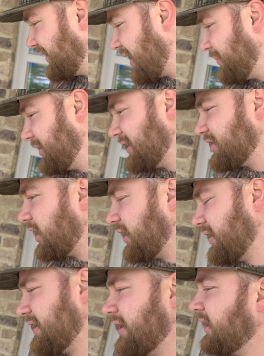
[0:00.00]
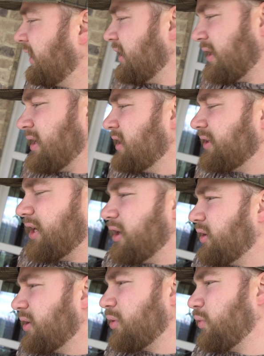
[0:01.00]
that, I mean, that's,
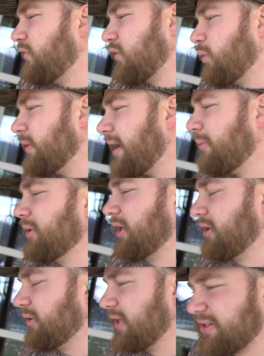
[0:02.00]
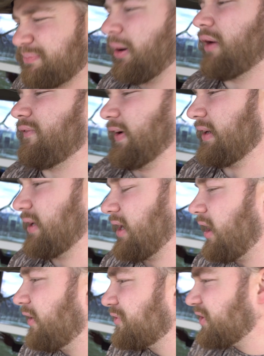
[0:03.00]
for what I want to do, that's perfect.
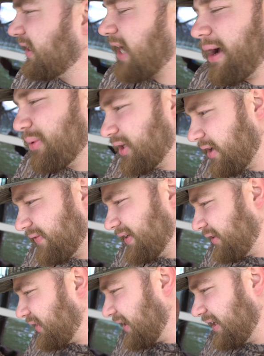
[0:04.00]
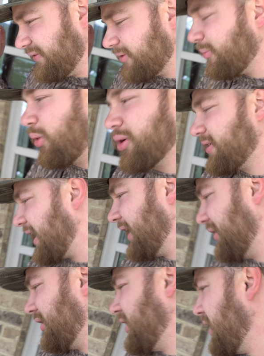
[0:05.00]
Obviously, I would love anything even more
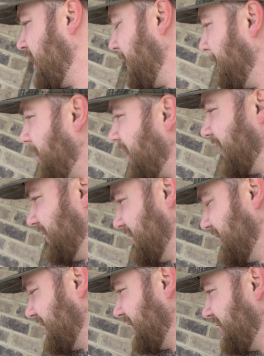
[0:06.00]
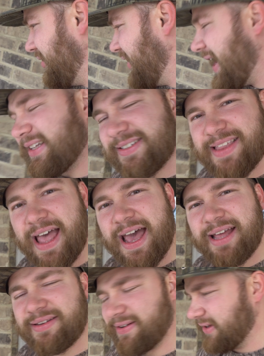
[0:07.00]
tighter, but that's
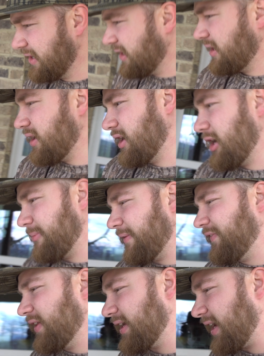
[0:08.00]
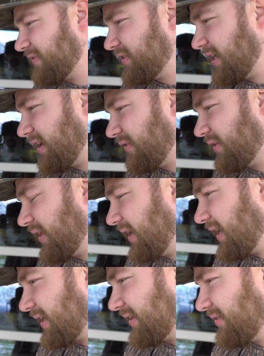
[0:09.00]
that. I feel like I've said everything
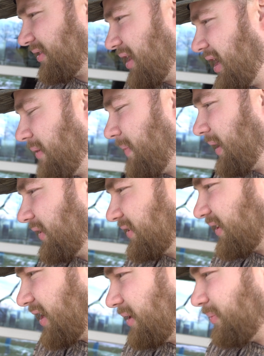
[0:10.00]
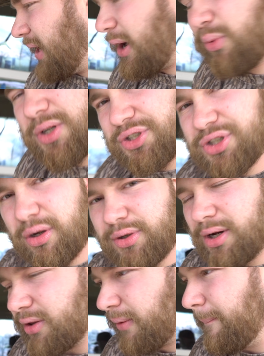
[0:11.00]
I can say about this gun, but I want to show
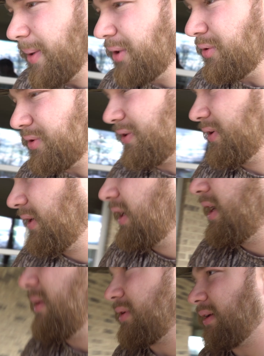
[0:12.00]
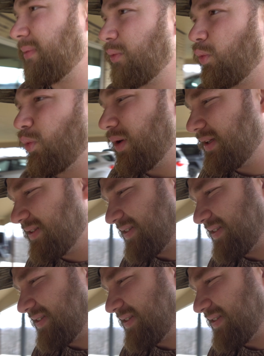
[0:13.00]
you all the bolt. Give me 1